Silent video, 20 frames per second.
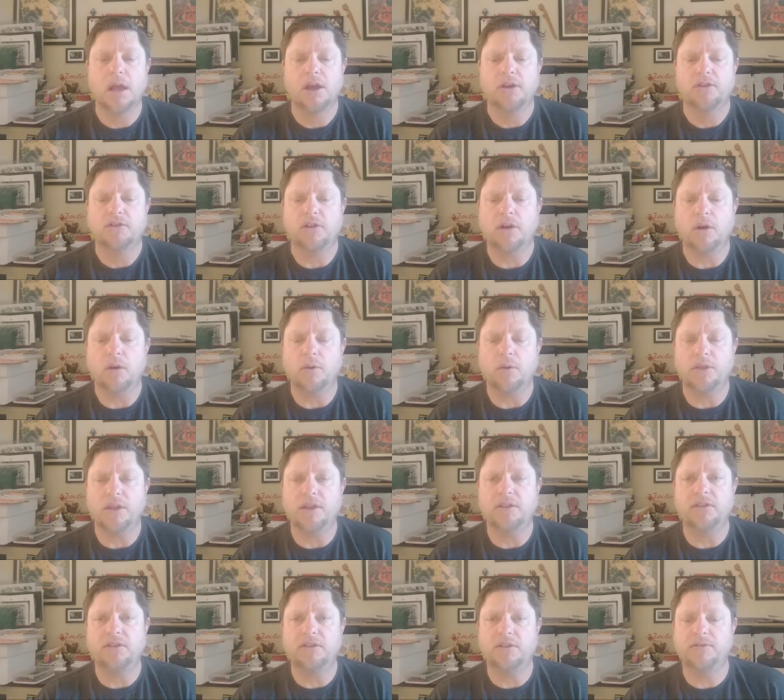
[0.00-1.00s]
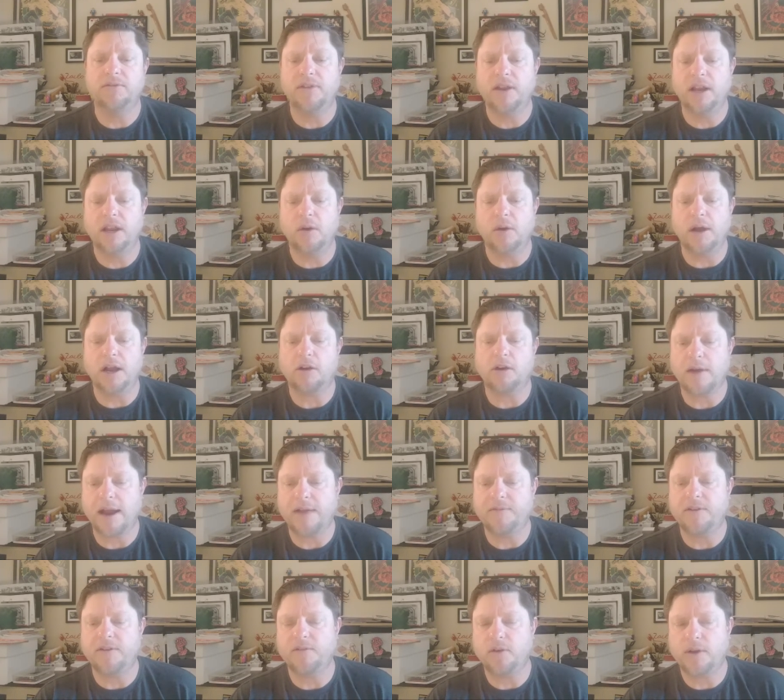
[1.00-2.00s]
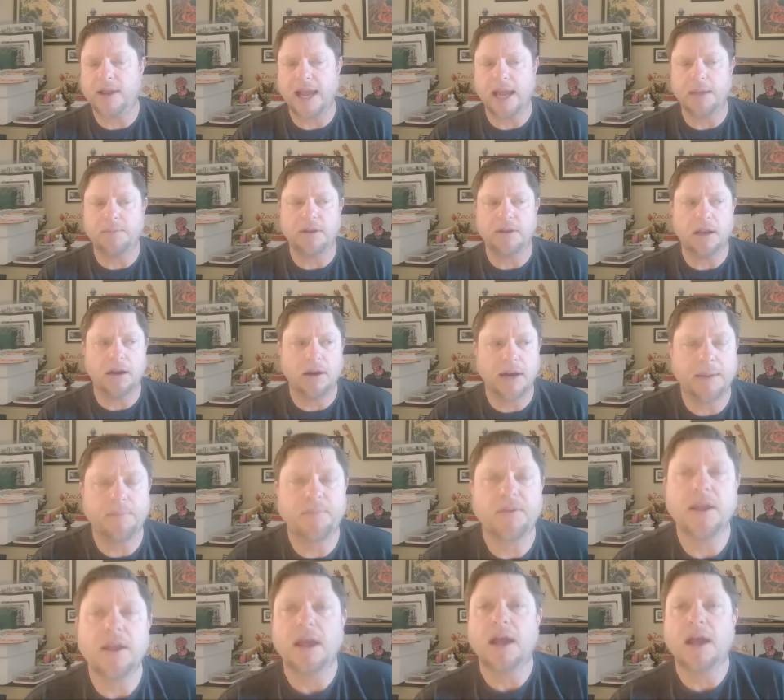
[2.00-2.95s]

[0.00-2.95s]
So this is the video on graphic vocabulary.